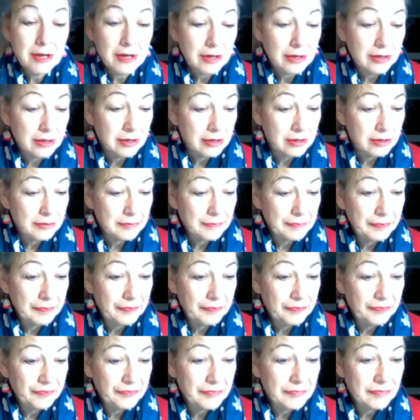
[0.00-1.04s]

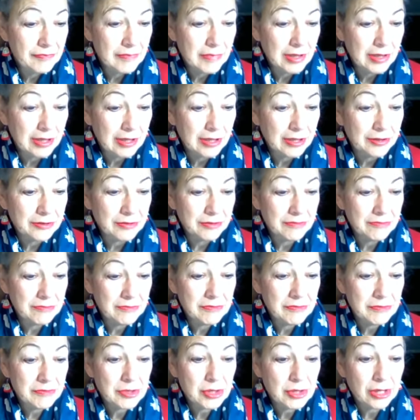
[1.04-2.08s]
and
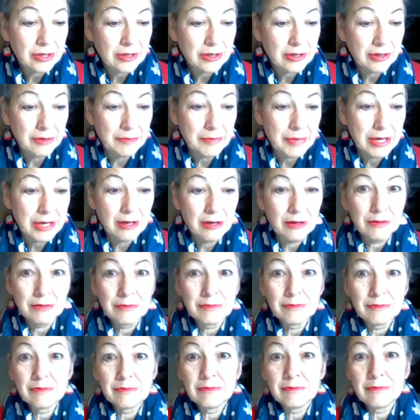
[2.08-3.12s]
talking
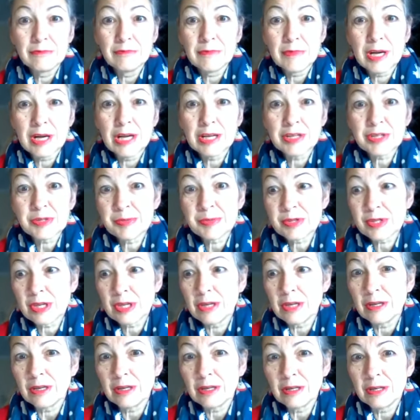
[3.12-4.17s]
about hospice
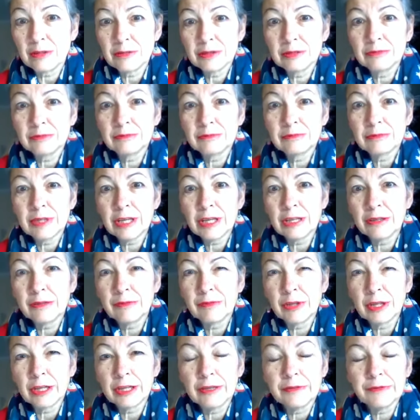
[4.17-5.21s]
care and end of
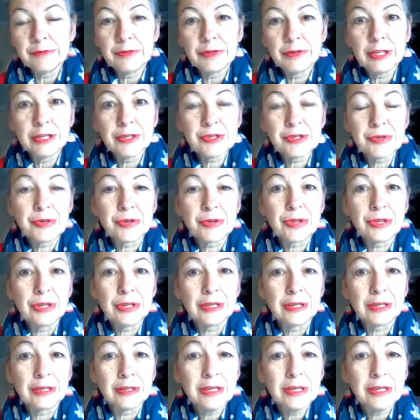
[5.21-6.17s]
life and that sort of thing.